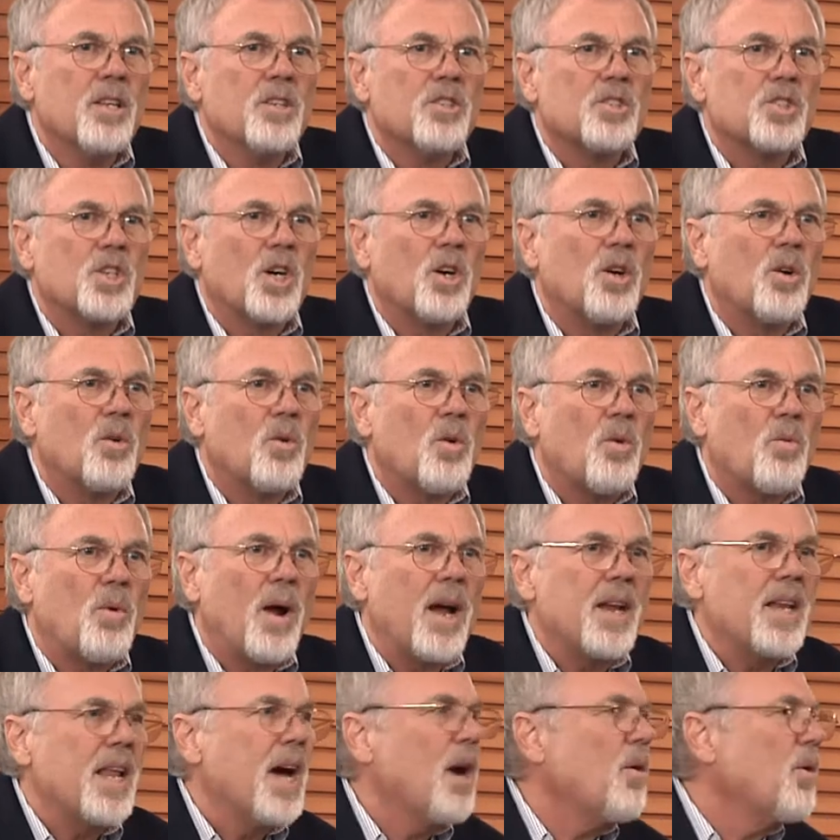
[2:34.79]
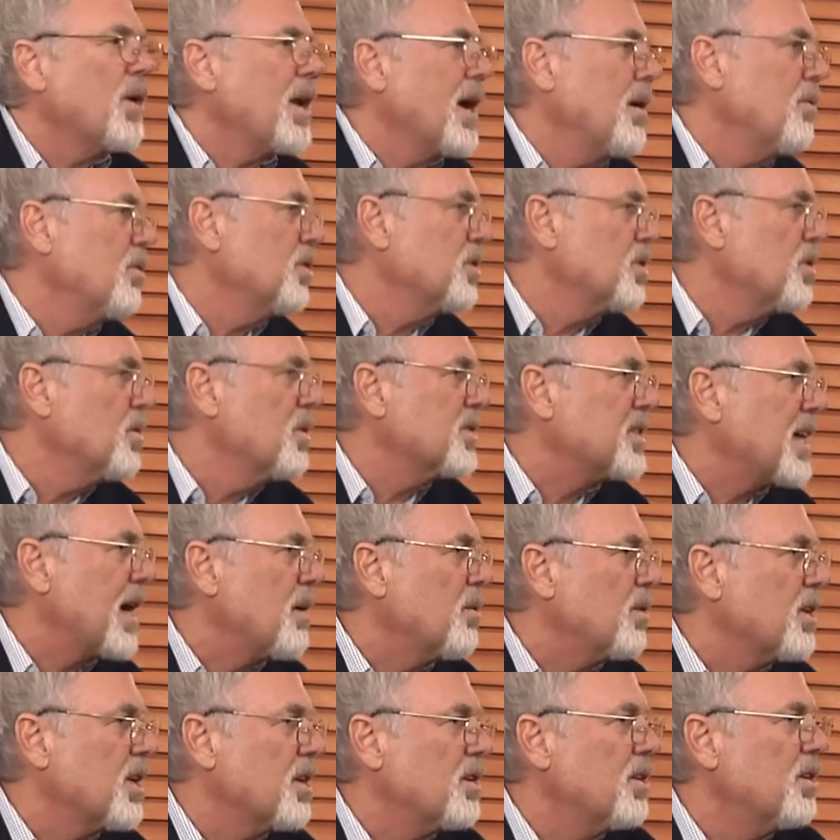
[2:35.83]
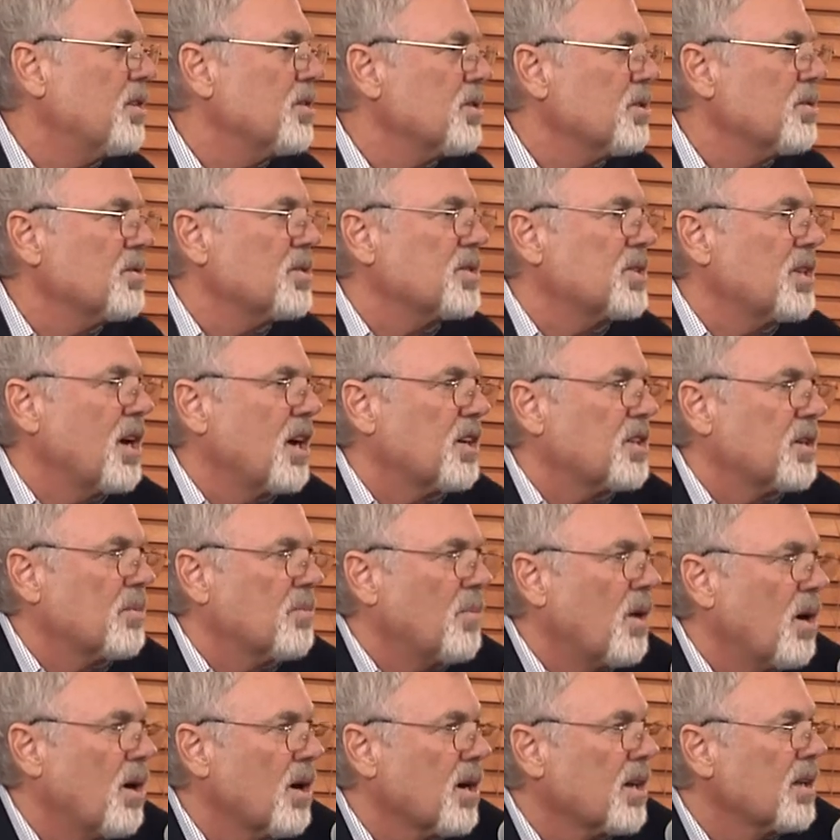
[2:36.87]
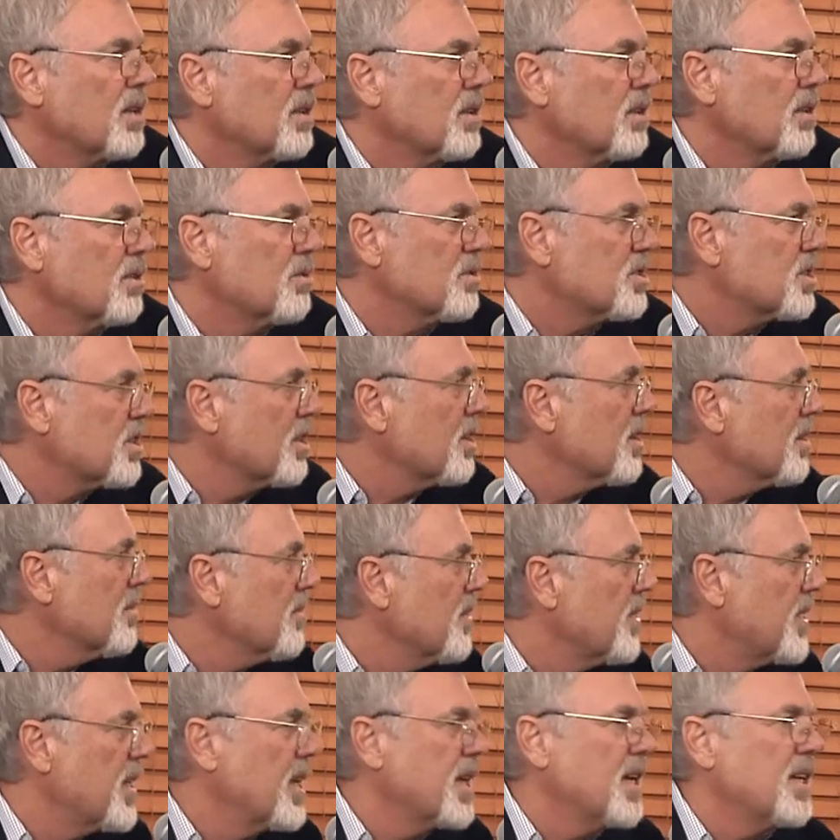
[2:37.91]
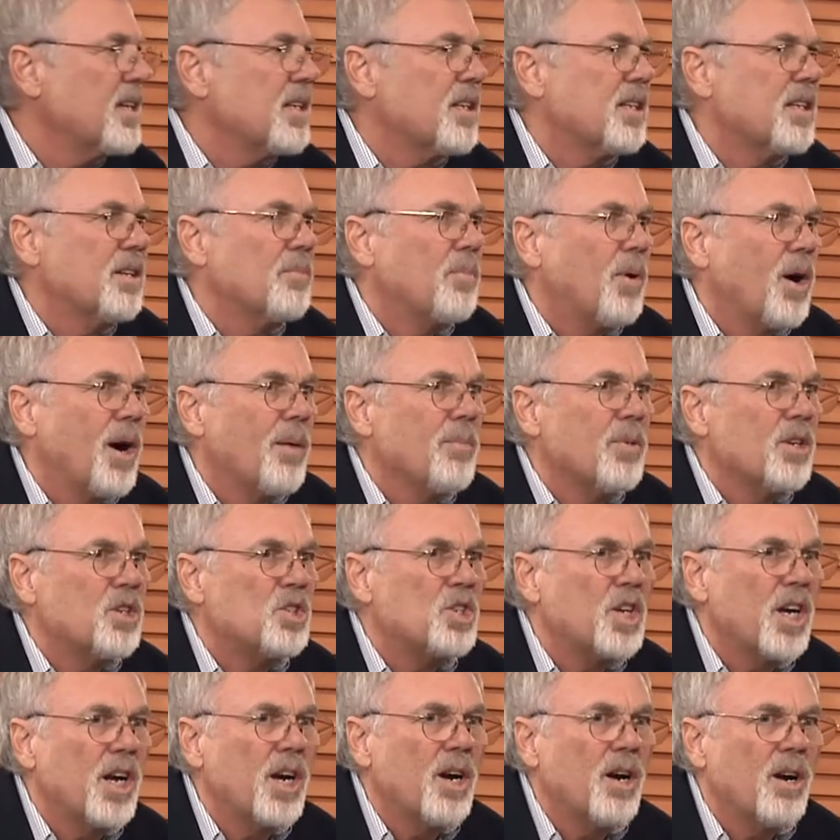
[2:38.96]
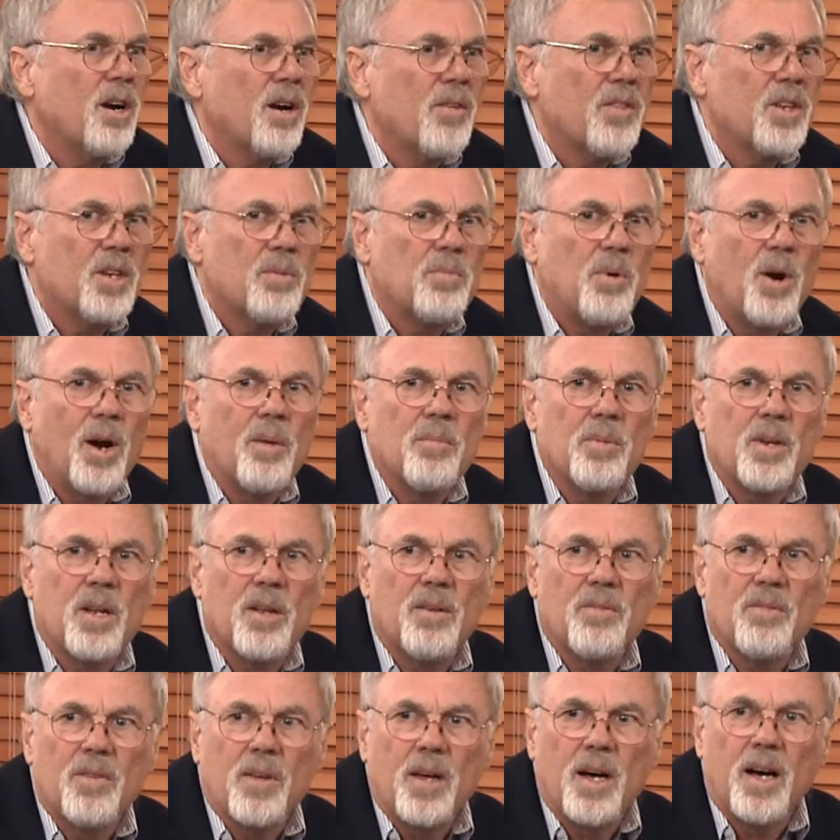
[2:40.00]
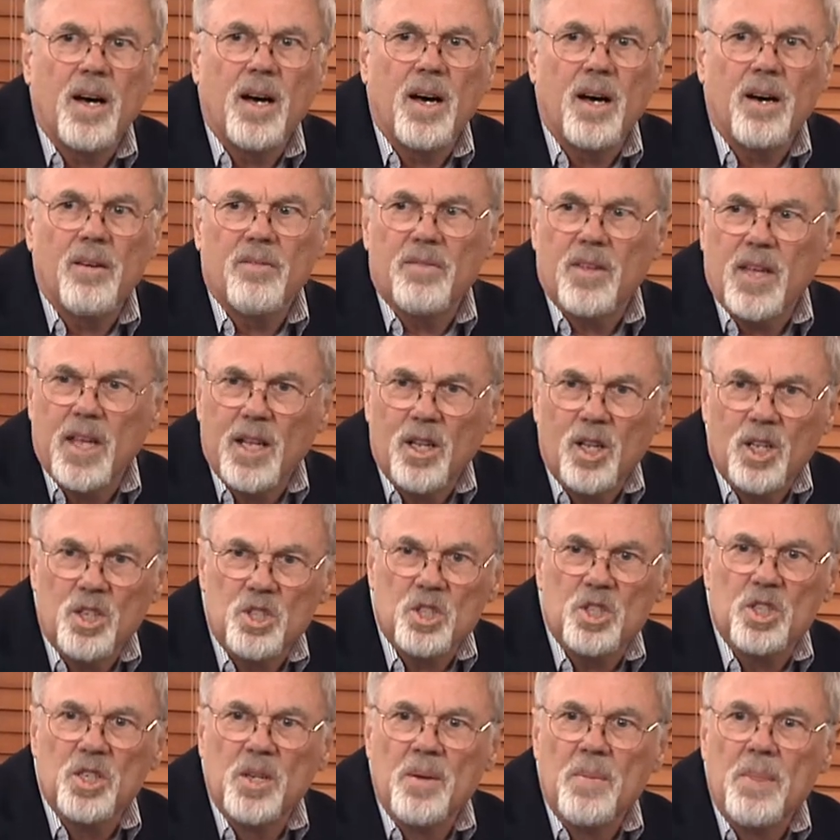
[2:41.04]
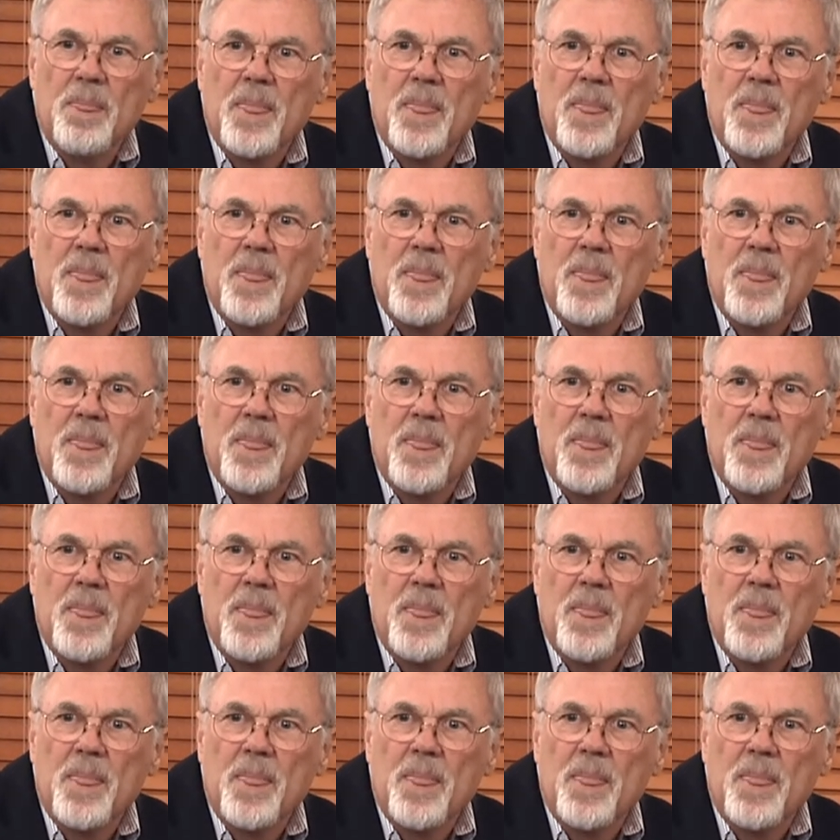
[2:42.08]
So right now what I will do is I will introduce Dr. Mark Lussier, the department chair of the Department of, of English,